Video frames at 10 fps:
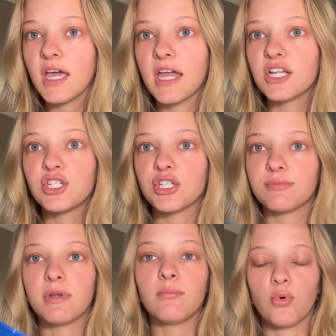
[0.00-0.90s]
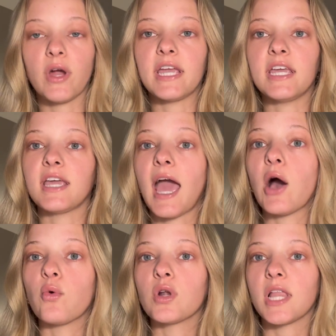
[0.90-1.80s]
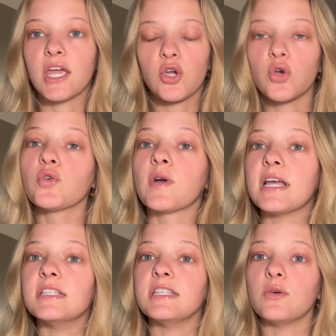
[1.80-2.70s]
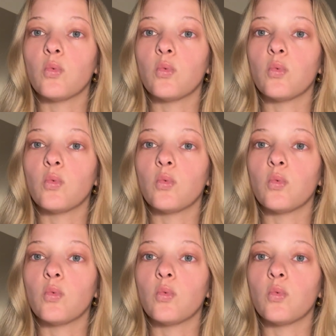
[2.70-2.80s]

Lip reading: and it's just been breaking out like crazy.